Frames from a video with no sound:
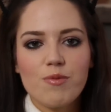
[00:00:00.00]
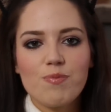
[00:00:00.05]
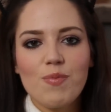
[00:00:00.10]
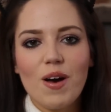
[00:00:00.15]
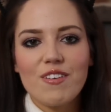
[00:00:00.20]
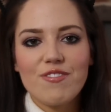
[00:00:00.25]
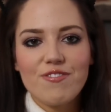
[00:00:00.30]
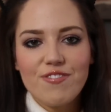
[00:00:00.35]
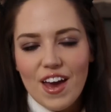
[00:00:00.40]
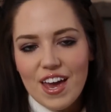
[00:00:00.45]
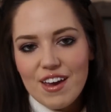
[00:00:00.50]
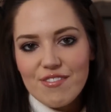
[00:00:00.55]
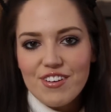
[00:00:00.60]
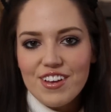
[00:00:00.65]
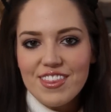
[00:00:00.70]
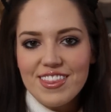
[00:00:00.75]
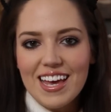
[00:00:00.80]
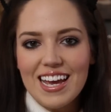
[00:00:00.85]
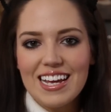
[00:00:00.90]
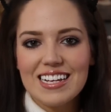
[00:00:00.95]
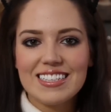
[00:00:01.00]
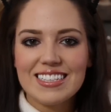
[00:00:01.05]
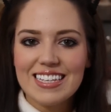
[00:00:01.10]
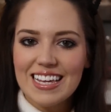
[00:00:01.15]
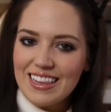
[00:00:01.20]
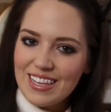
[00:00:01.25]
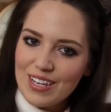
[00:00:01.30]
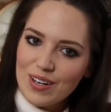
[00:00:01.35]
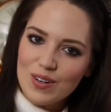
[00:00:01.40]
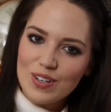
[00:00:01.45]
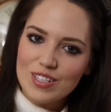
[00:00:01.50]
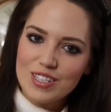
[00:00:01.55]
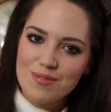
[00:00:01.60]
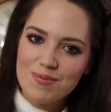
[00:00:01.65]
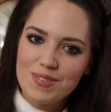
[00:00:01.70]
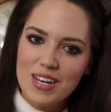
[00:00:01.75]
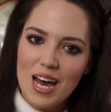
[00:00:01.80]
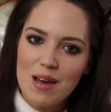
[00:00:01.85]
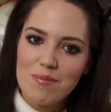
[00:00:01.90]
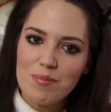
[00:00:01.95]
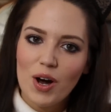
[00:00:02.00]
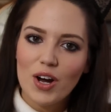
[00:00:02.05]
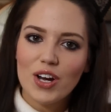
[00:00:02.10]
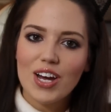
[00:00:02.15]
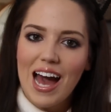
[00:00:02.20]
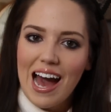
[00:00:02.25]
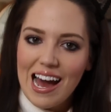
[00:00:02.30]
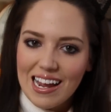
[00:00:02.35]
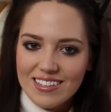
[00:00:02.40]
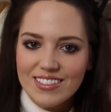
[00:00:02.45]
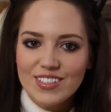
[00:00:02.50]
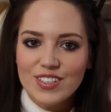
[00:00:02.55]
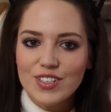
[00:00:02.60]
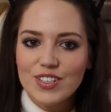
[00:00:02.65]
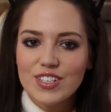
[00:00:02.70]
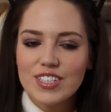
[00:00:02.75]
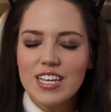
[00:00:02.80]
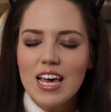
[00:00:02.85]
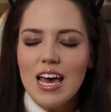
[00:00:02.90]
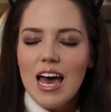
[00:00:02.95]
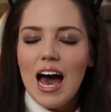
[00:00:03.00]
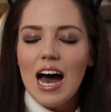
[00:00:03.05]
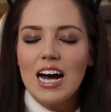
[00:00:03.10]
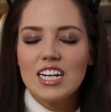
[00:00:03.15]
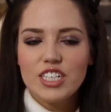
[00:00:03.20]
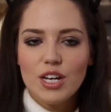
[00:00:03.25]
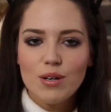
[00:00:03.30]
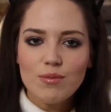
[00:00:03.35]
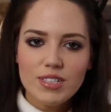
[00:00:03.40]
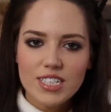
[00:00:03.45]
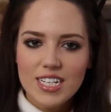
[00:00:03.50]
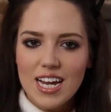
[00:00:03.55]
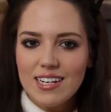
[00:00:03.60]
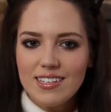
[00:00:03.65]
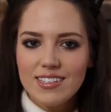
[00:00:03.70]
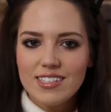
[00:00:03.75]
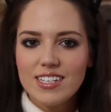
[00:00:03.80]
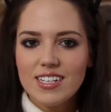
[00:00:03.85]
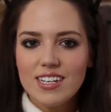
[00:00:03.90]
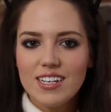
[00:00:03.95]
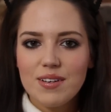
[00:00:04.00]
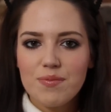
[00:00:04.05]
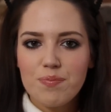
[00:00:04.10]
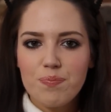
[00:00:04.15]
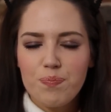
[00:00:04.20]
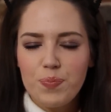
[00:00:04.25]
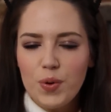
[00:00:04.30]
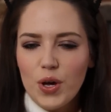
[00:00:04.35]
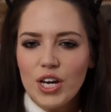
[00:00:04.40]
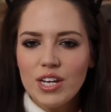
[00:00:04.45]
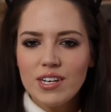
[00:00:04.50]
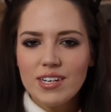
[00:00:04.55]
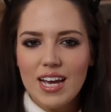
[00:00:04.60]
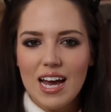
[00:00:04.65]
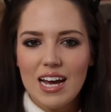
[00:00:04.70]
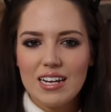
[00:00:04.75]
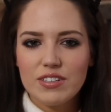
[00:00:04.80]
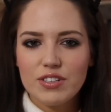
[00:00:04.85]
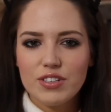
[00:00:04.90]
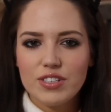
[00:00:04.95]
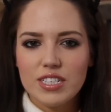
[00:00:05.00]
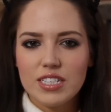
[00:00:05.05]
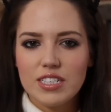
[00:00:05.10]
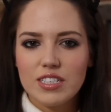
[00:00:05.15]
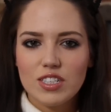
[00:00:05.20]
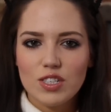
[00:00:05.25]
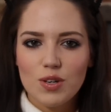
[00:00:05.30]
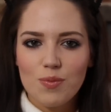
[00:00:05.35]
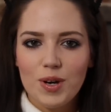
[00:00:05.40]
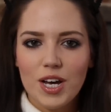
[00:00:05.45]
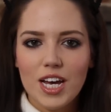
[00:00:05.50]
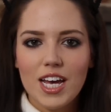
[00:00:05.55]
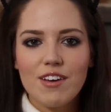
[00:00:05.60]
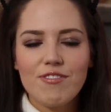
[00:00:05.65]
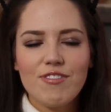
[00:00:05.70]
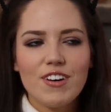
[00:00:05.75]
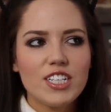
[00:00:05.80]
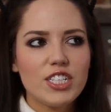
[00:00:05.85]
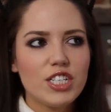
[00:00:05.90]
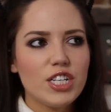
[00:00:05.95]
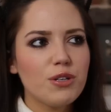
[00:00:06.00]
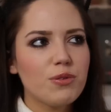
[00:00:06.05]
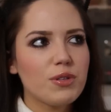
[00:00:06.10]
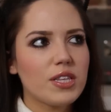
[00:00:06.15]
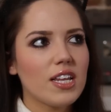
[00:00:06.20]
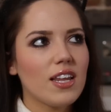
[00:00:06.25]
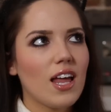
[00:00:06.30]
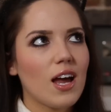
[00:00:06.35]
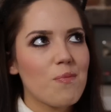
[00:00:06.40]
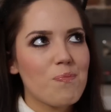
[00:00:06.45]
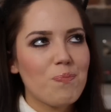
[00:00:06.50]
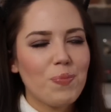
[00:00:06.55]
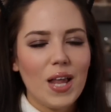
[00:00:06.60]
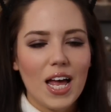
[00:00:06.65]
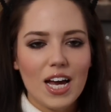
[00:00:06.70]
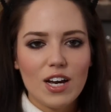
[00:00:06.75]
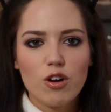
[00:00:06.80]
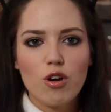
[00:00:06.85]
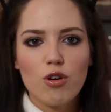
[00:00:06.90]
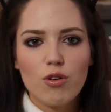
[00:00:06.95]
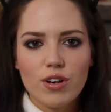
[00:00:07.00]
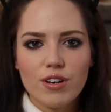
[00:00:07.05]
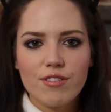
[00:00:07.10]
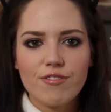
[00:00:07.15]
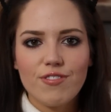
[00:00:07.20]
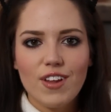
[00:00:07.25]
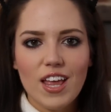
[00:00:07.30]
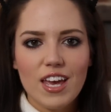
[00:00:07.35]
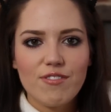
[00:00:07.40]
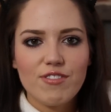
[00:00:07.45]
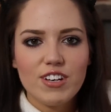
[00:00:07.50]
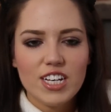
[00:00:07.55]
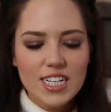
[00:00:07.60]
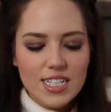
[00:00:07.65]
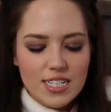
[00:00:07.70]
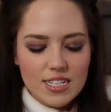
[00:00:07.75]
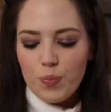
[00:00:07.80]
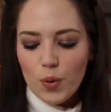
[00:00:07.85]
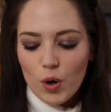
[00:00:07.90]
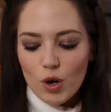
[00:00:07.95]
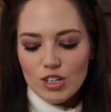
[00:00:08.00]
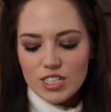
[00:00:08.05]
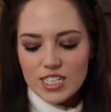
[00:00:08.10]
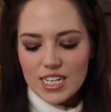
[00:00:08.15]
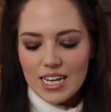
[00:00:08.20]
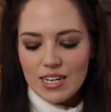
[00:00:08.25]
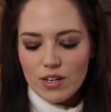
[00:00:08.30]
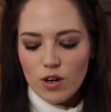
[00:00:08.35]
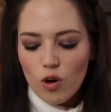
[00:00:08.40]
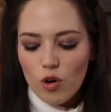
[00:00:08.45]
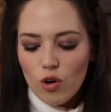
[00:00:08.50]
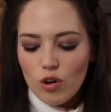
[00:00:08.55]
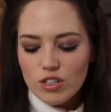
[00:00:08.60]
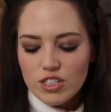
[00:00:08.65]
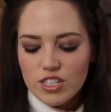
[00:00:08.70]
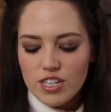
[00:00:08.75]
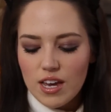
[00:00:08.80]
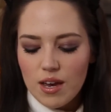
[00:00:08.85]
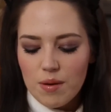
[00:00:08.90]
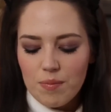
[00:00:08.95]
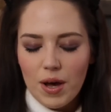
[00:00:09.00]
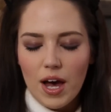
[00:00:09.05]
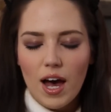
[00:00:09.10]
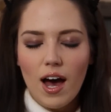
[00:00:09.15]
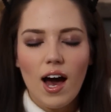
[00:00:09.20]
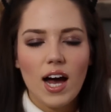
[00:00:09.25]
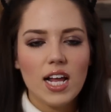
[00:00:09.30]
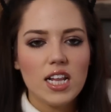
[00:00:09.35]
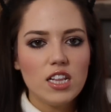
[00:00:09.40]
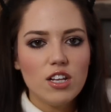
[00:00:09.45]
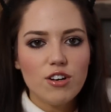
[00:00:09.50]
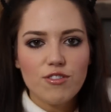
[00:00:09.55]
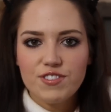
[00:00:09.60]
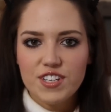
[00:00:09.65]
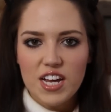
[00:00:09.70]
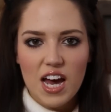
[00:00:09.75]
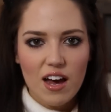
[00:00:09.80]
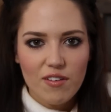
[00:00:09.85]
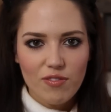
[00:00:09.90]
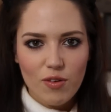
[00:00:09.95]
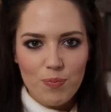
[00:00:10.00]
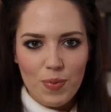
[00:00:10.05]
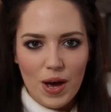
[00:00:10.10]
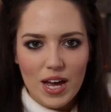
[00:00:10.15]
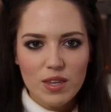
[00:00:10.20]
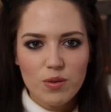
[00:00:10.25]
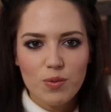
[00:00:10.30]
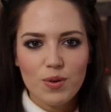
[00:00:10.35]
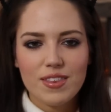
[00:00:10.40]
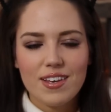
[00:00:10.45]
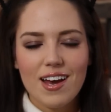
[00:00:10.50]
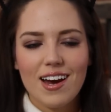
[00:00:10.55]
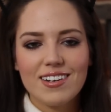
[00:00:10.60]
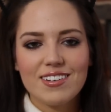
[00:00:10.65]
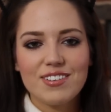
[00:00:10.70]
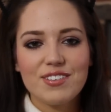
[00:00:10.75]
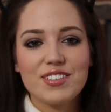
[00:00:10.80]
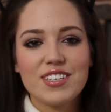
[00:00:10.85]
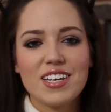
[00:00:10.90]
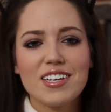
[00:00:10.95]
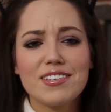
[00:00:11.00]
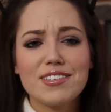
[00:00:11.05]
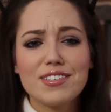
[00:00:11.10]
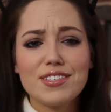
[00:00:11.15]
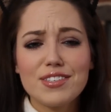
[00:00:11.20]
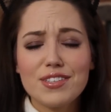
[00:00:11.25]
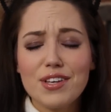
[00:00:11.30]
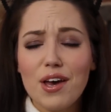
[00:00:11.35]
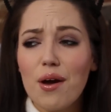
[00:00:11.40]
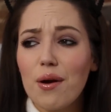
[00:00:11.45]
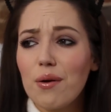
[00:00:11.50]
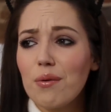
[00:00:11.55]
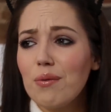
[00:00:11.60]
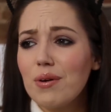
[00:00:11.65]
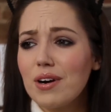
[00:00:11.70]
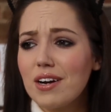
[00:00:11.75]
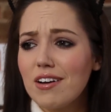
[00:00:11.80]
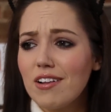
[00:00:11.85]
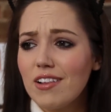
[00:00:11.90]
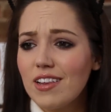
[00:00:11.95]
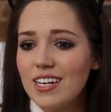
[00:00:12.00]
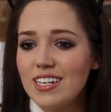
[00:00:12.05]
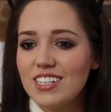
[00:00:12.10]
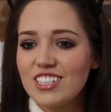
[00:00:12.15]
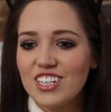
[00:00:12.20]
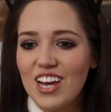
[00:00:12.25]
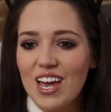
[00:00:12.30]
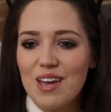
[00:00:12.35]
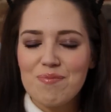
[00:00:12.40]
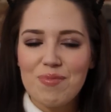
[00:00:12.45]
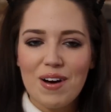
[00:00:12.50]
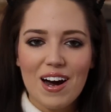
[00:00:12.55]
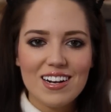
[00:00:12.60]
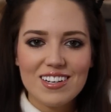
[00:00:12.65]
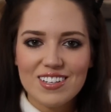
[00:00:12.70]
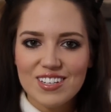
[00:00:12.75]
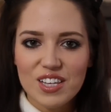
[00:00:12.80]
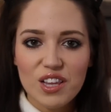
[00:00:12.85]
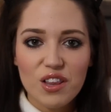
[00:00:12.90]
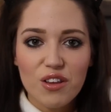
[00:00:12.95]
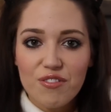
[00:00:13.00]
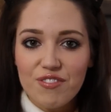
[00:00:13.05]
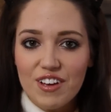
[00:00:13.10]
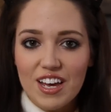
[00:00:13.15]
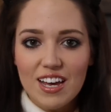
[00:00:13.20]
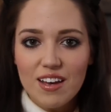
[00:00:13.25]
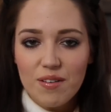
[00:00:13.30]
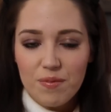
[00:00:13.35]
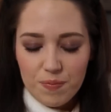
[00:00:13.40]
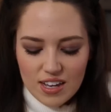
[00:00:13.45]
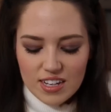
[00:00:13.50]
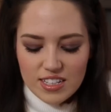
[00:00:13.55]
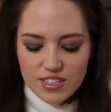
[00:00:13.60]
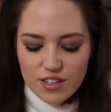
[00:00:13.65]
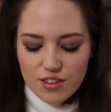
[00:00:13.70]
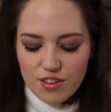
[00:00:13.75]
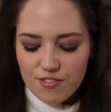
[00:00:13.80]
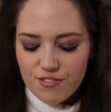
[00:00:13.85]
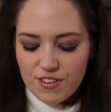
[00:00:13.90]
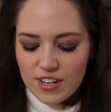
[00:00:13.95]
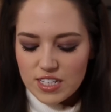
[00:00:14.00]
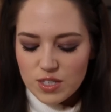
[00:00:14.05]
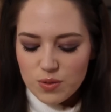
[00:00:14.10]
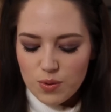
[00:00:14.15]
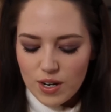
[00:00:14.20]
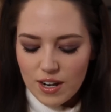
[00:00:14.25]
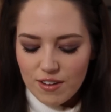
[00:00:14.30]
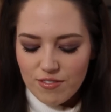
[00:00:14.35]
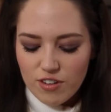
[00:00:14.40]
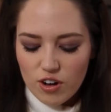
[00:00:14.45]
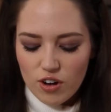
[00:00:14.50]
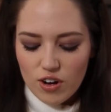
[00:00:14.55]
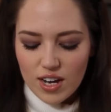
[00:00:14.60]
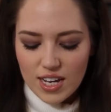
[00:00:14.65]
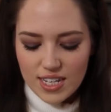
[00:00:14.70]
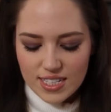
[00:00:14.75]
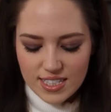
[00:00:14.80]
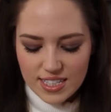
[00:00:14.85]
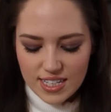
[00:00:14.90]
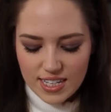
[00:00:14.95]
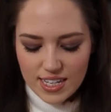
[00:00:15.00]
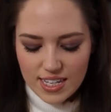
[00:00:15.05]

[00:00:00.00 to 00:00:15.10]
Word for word: of my favourite things in the autumn time are candles. I don't tend to burn candles in summer. If I do, they're like blackcurrant flavoured. But in autumn, I love to have a bath with candles. That's so cliche, but I just love it. So the first one I've got is the